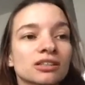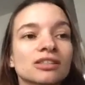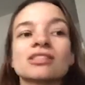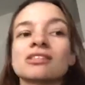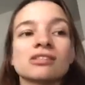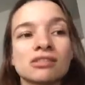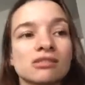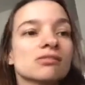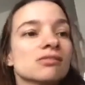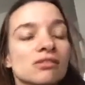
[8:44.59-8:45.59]
this
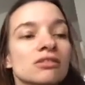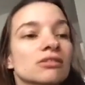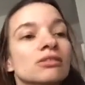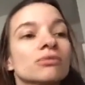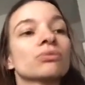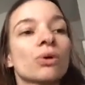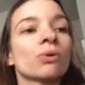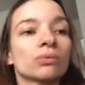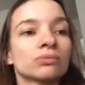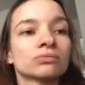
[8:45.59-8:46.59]
is a
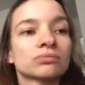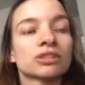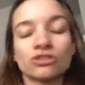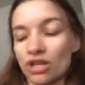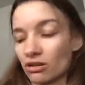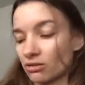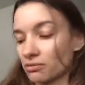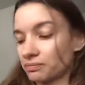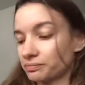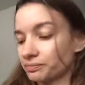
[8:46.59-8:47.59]
rule in general.